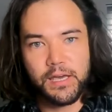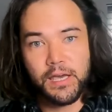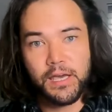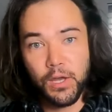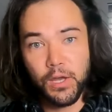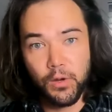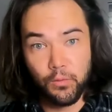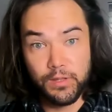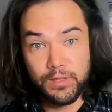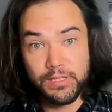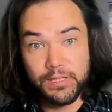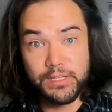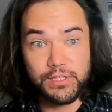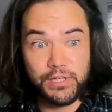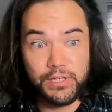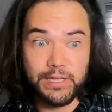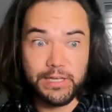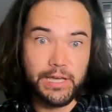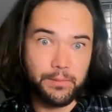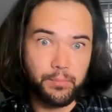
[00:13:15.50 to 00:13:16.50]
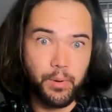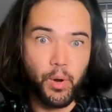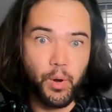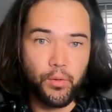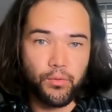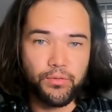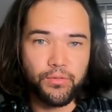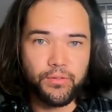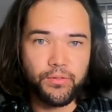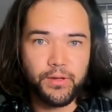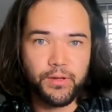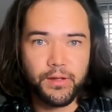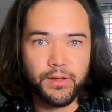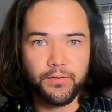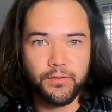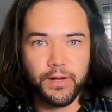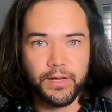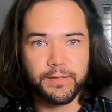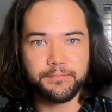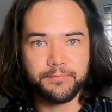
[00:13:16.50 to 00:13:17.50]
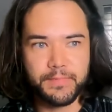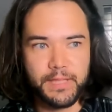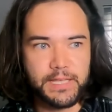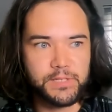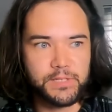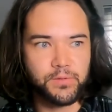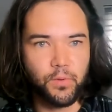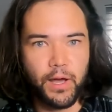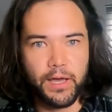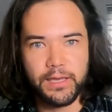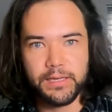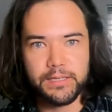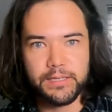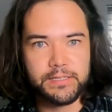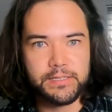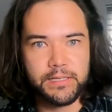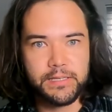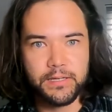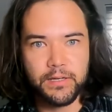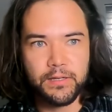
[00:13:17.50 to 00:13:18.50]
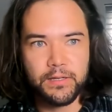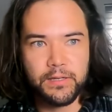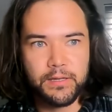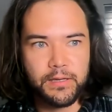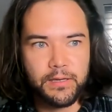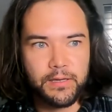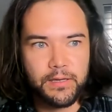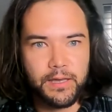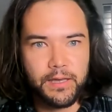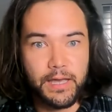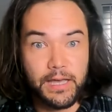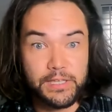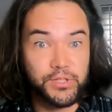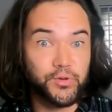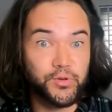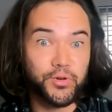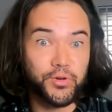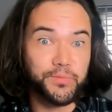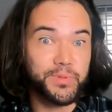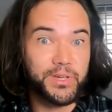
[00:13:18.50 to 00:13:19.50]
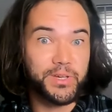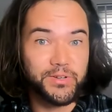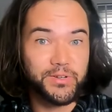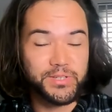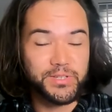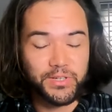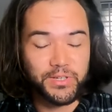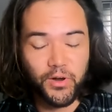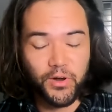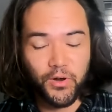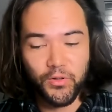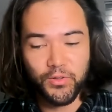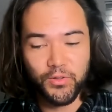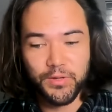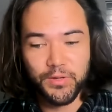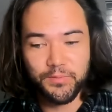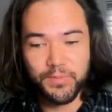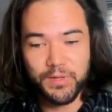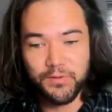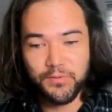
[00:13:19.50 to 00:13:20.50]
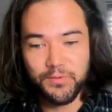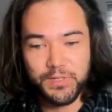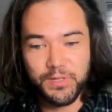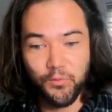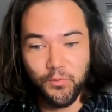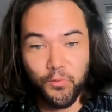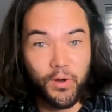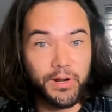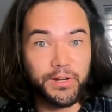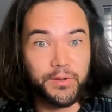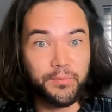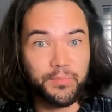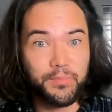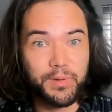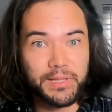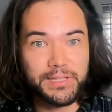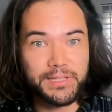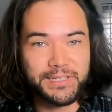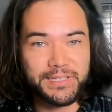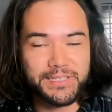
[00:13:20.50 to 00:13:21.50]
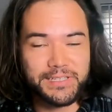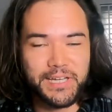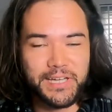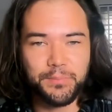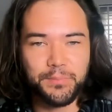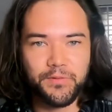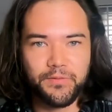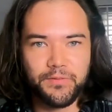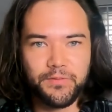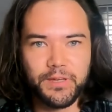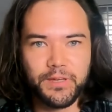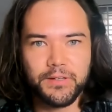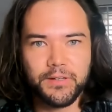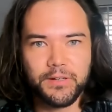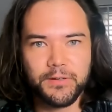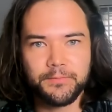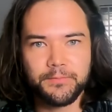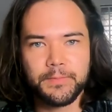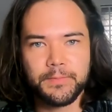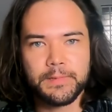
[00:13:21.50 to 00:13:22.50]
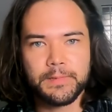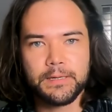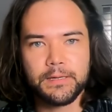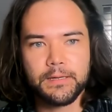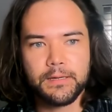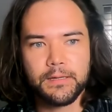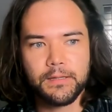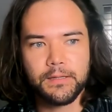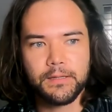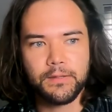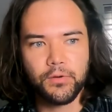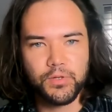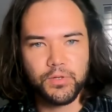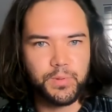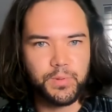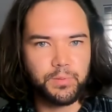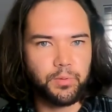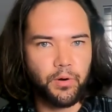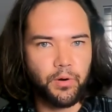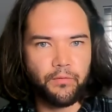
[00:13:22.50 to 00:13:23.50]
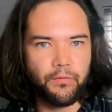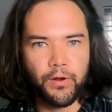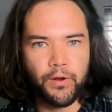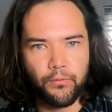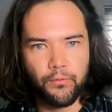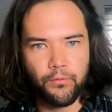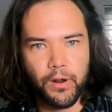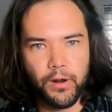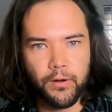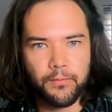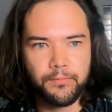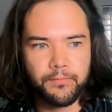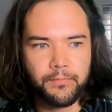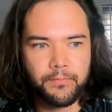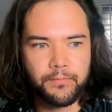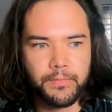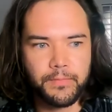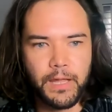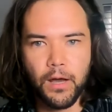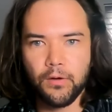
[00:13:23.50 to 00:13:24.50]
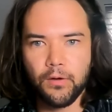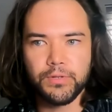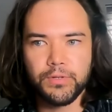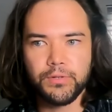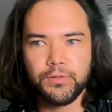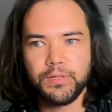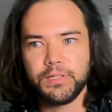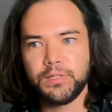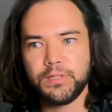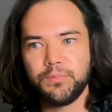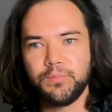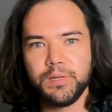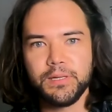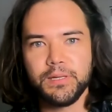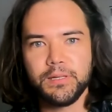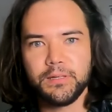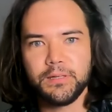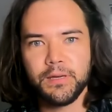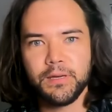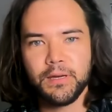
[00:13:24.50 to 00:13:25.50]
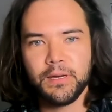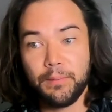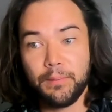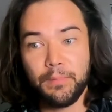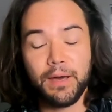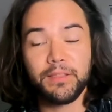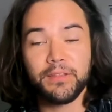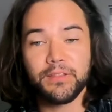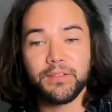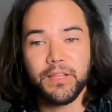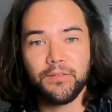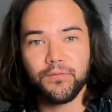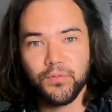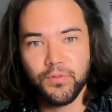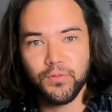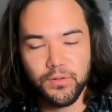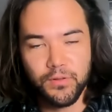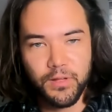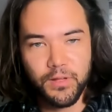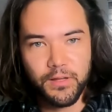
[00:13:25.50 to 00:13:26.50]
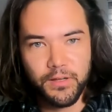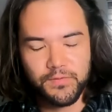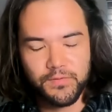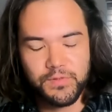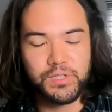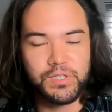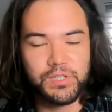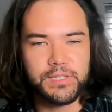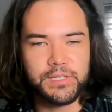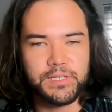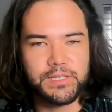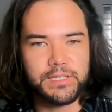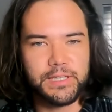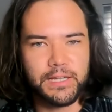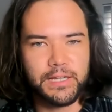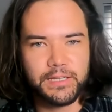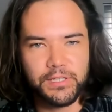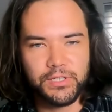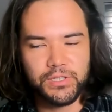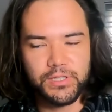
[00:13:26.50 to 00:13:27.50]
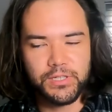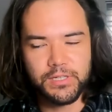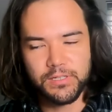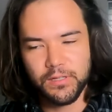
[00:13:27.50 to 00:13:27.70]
With Nietzsche, he had both, right? And that's why he's a, uh, as Jordan Peterson called him, he was a one in a billion type of thinker. Those people are very rare. Now, do you need to be, am I the level of genius that Nietzsche is? No.